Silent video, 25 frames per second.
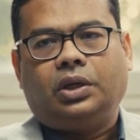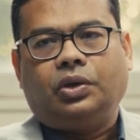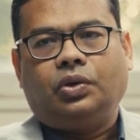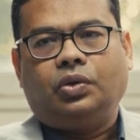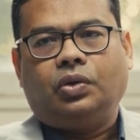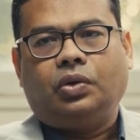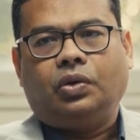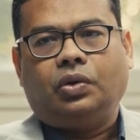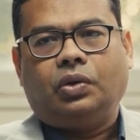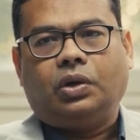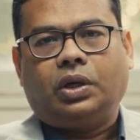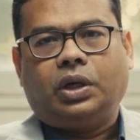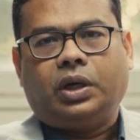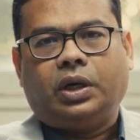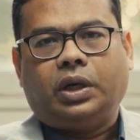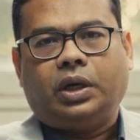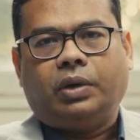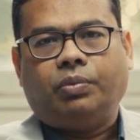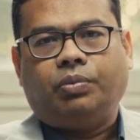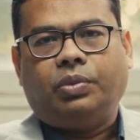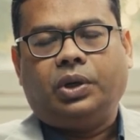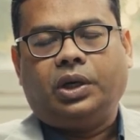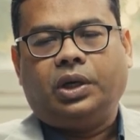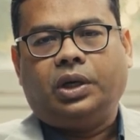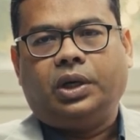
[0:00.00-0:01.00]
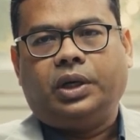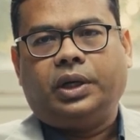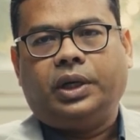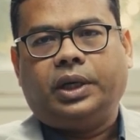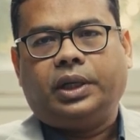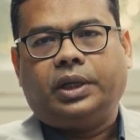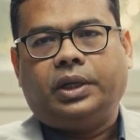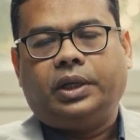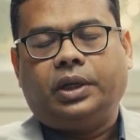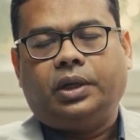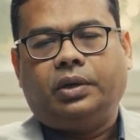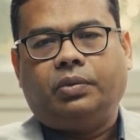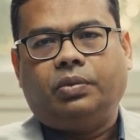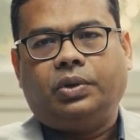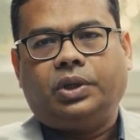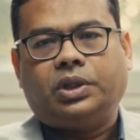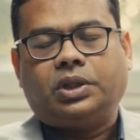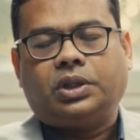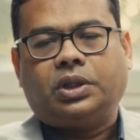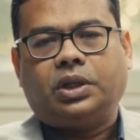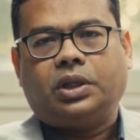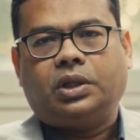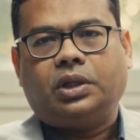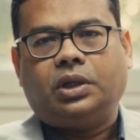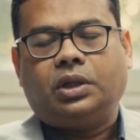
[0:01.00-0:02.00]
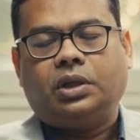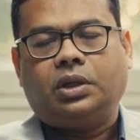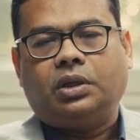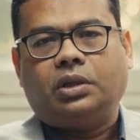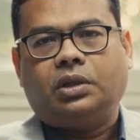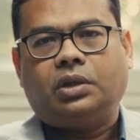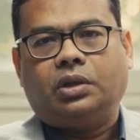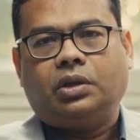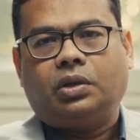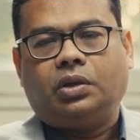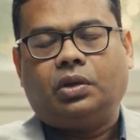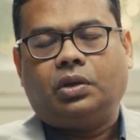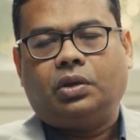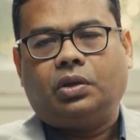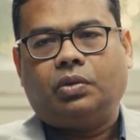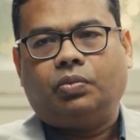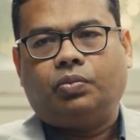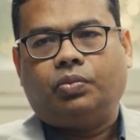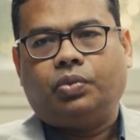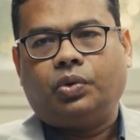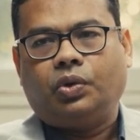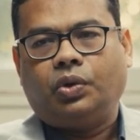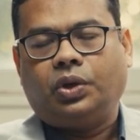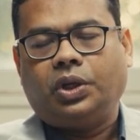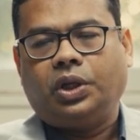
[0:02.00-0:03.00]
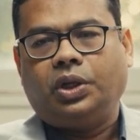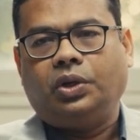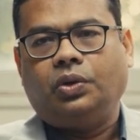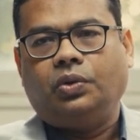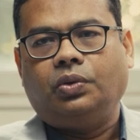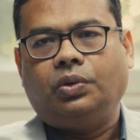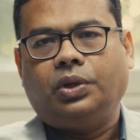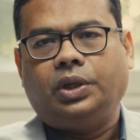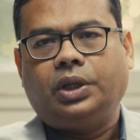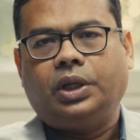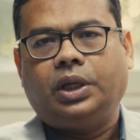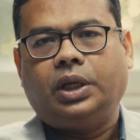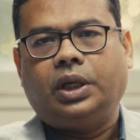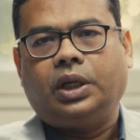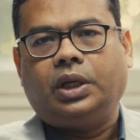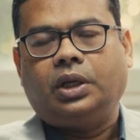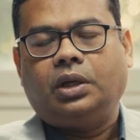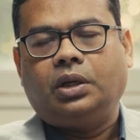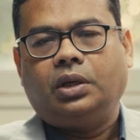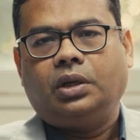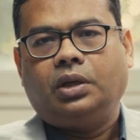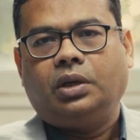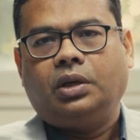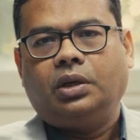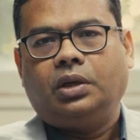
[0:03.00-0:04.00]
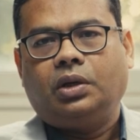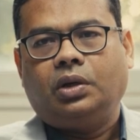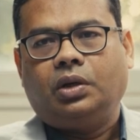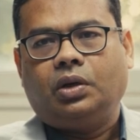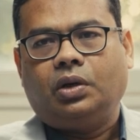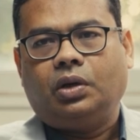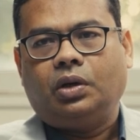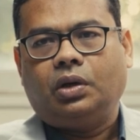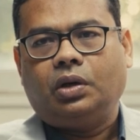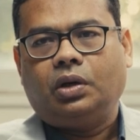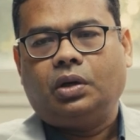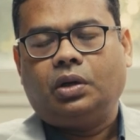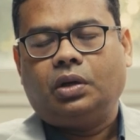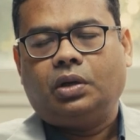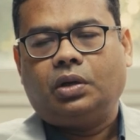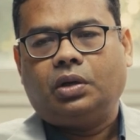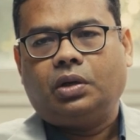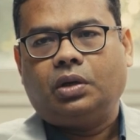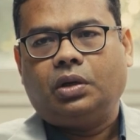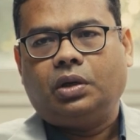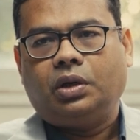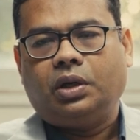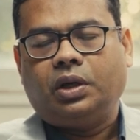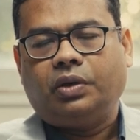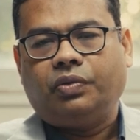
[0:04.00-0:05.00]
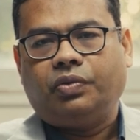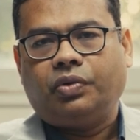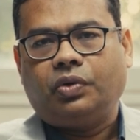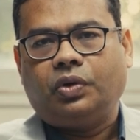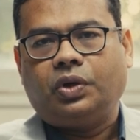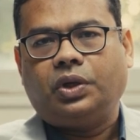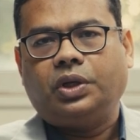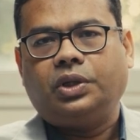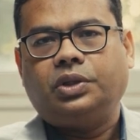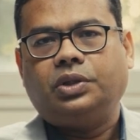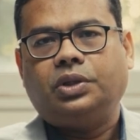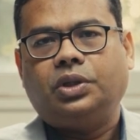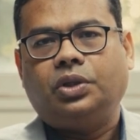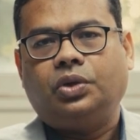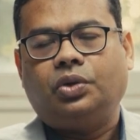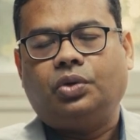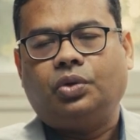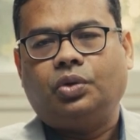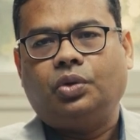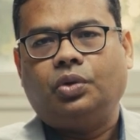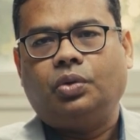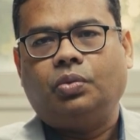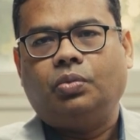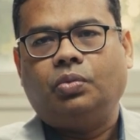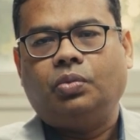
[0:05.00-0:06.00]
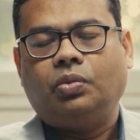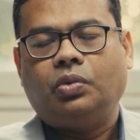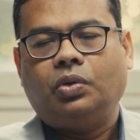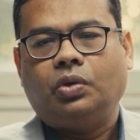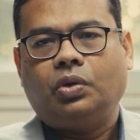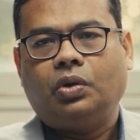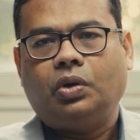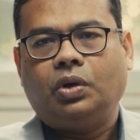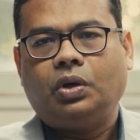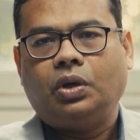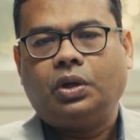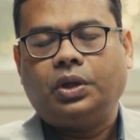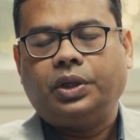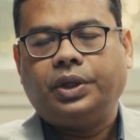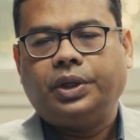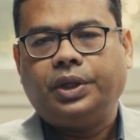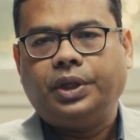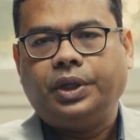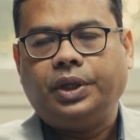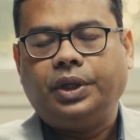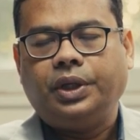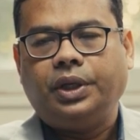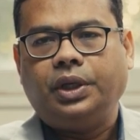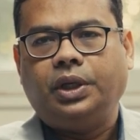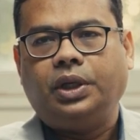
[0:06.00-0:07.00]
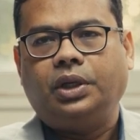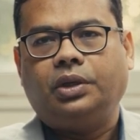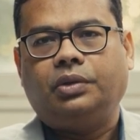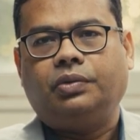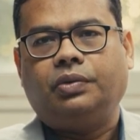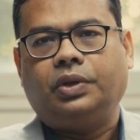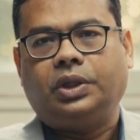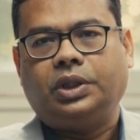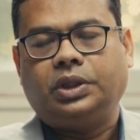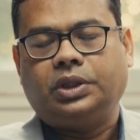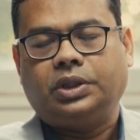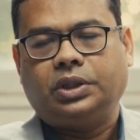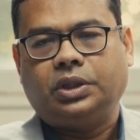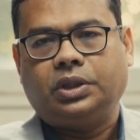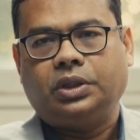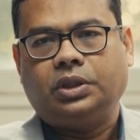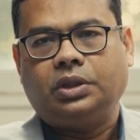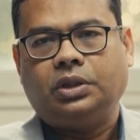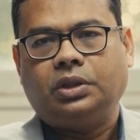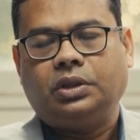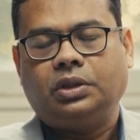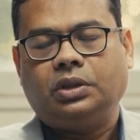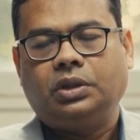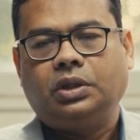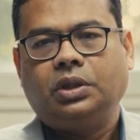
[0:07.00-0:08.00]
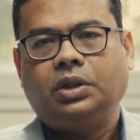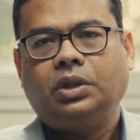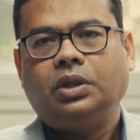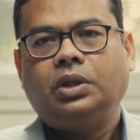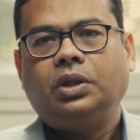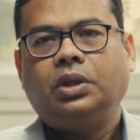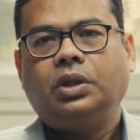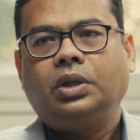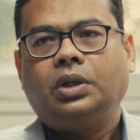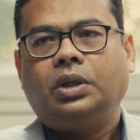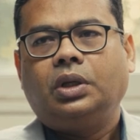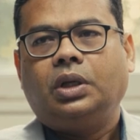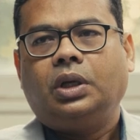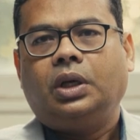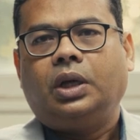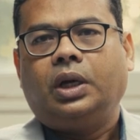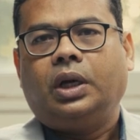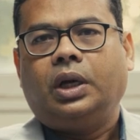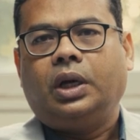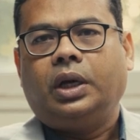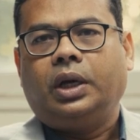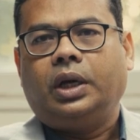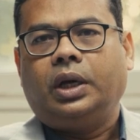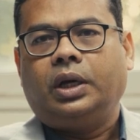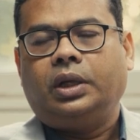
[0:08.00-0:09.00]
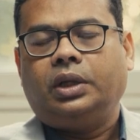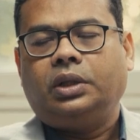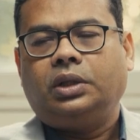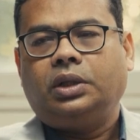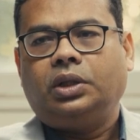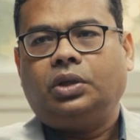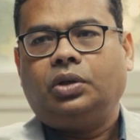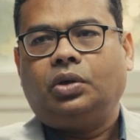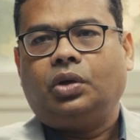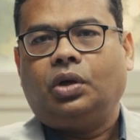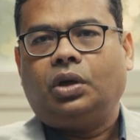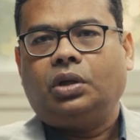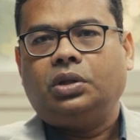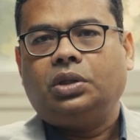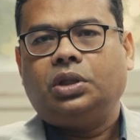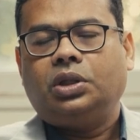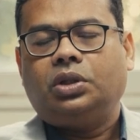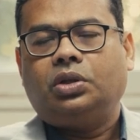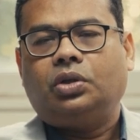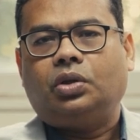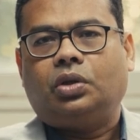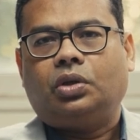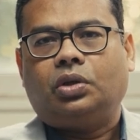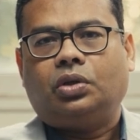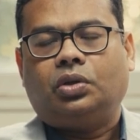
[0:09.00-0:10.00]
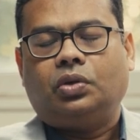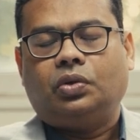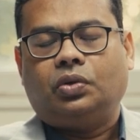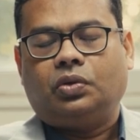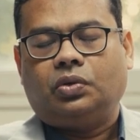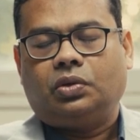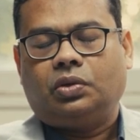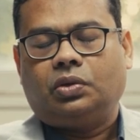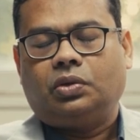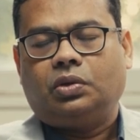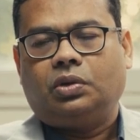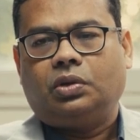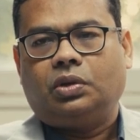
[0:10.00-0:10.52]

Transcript: you have been detected with sudden proteinuria or nephrotic syndrome or kidney dysfunction and the cause is not known,